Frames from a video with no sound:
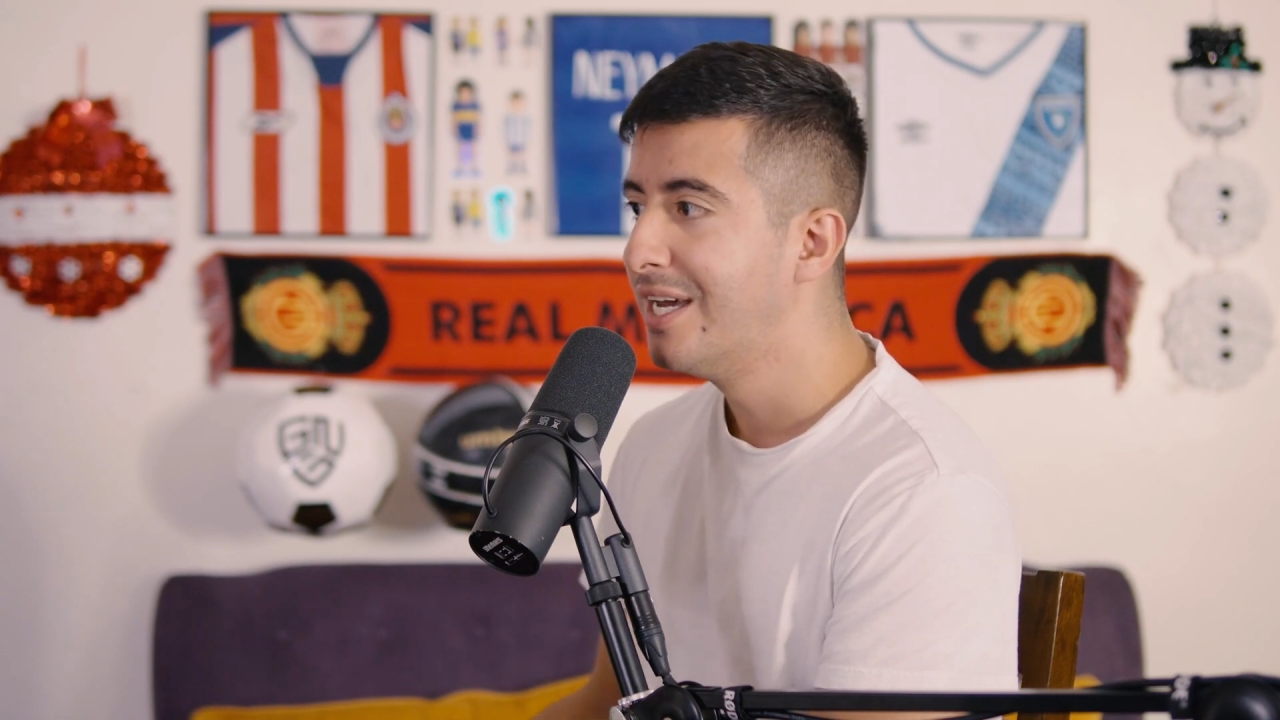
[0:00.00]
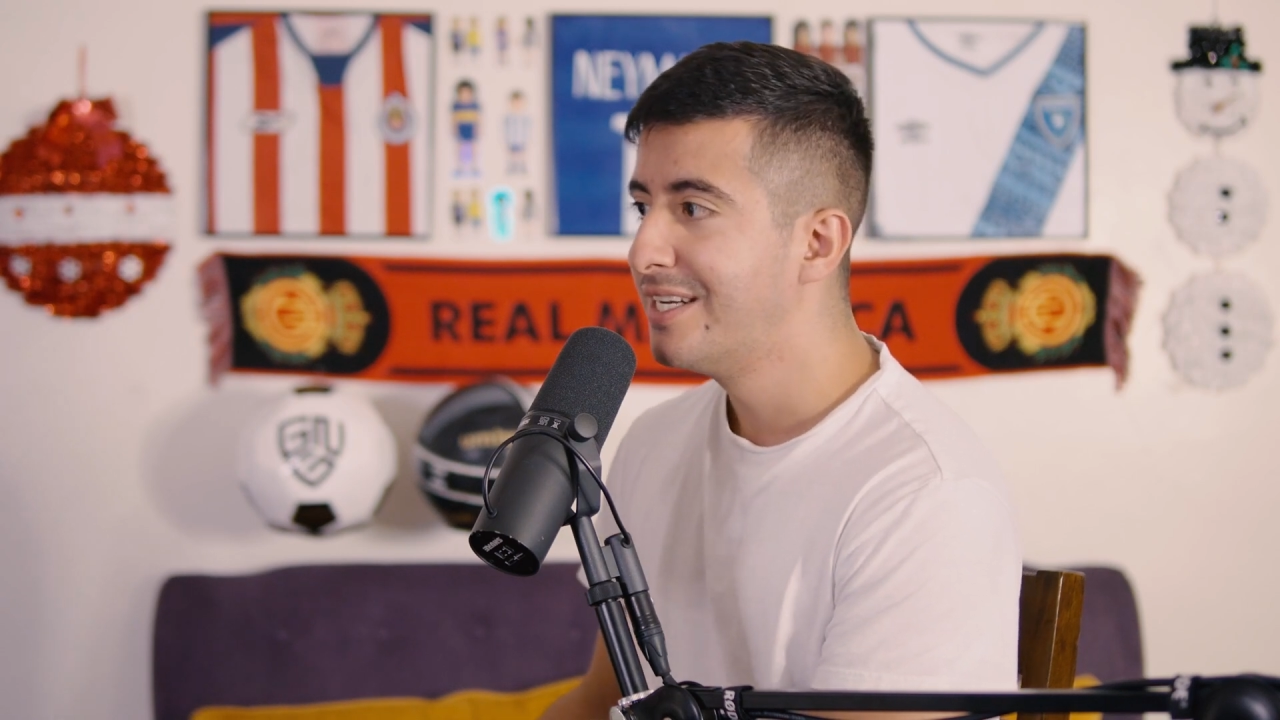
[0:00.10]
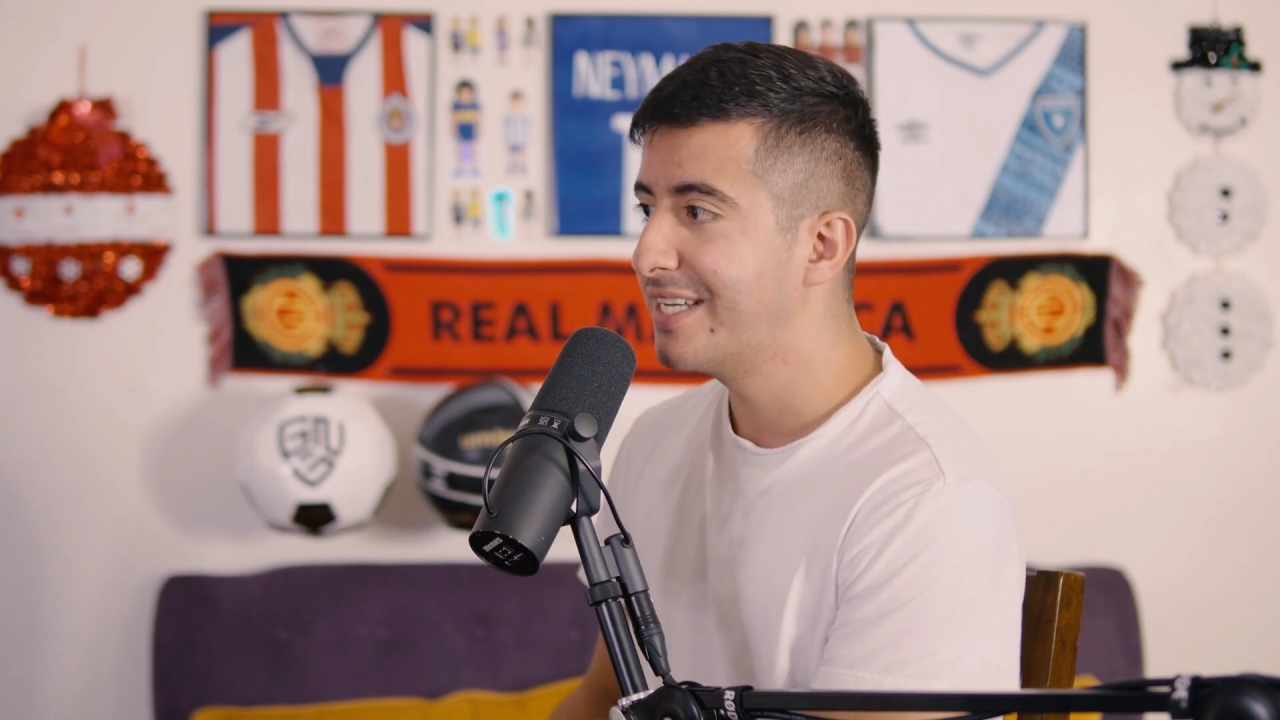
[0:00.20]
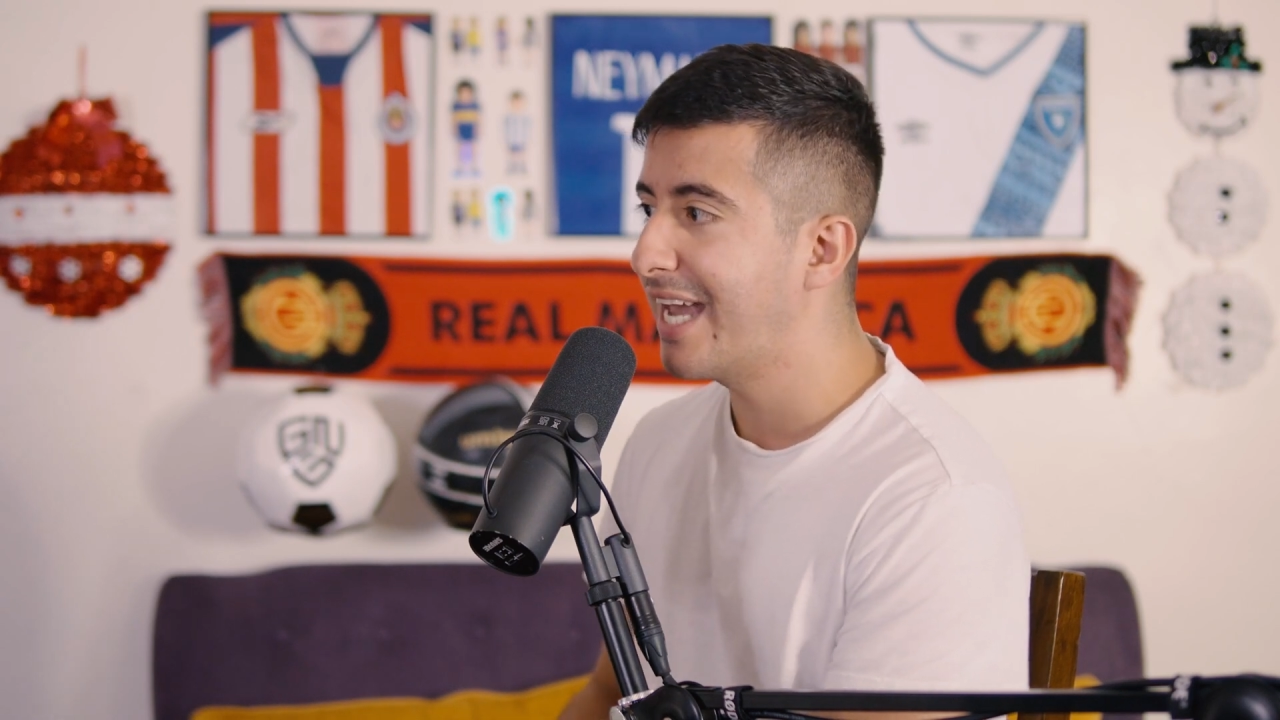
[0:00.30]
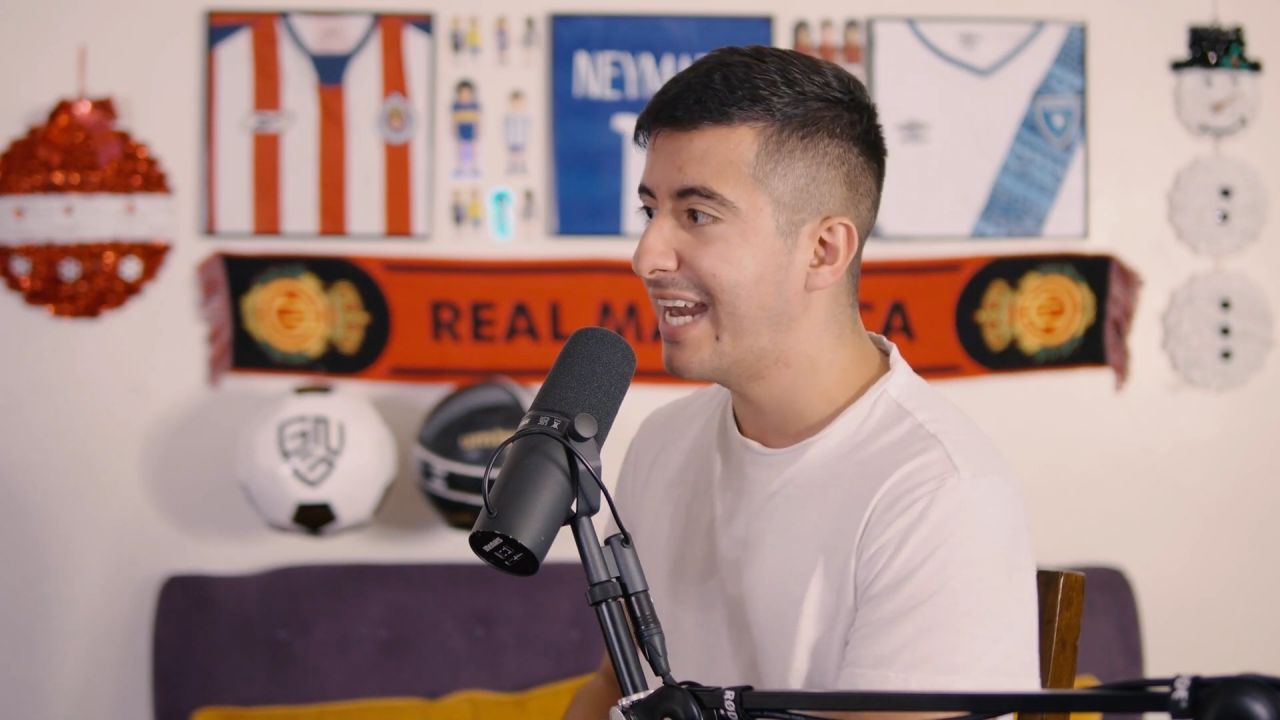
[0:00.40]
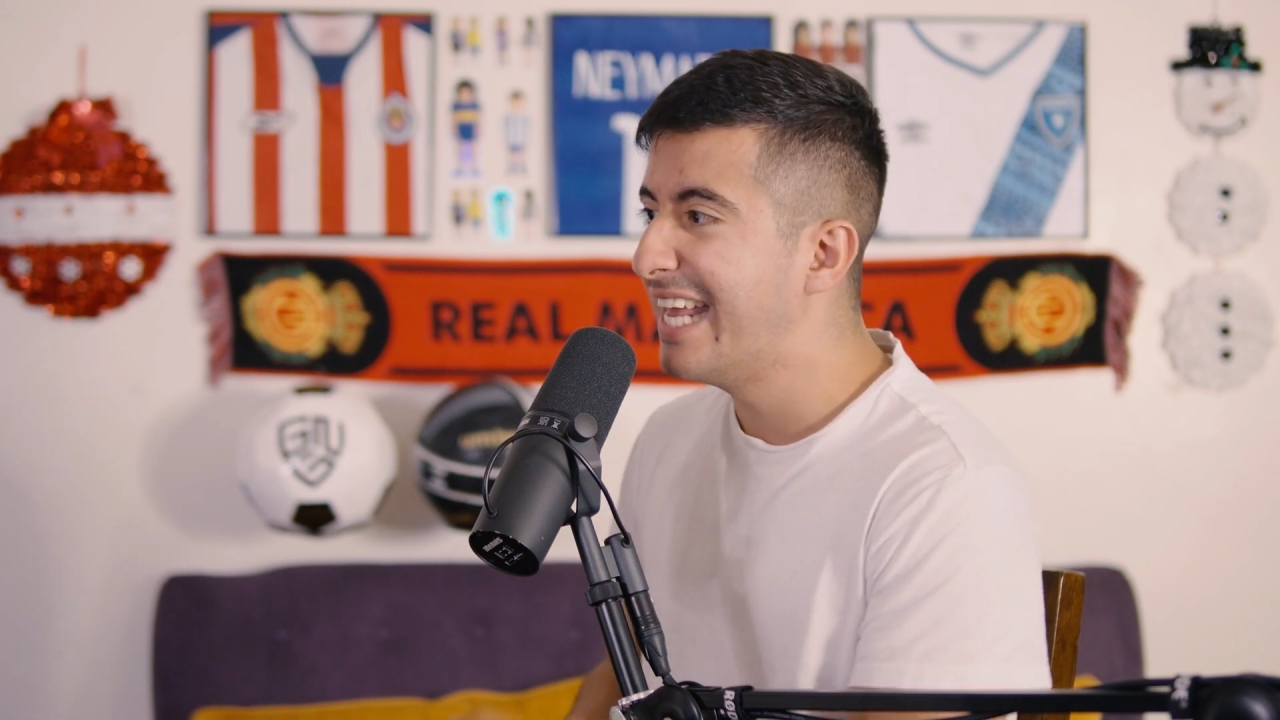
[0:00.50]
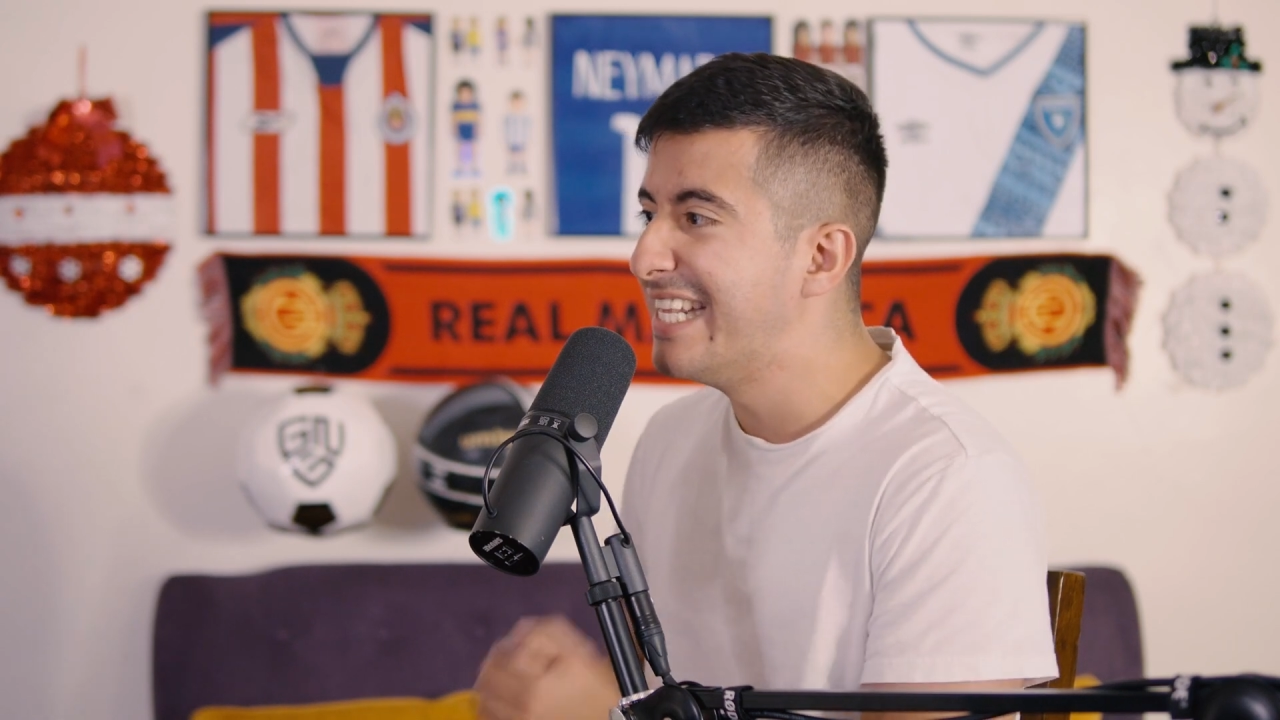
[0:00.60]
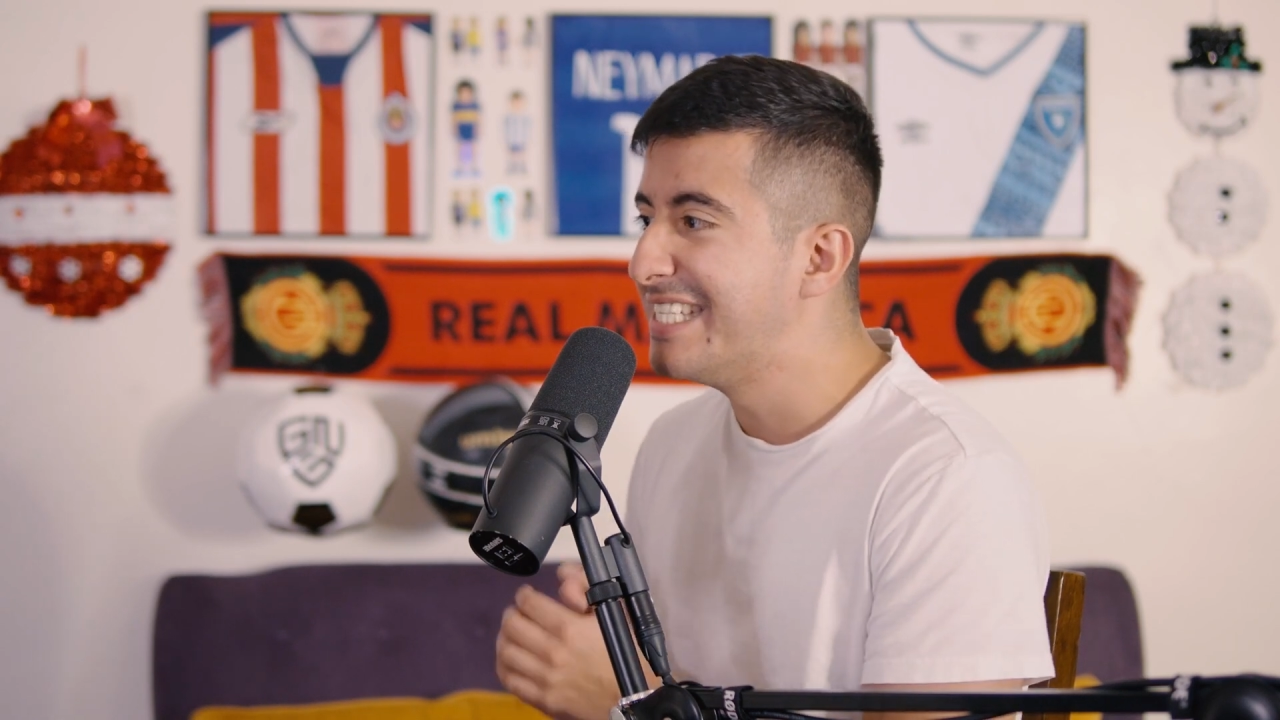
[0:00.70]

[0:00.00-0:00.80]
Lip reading: to get an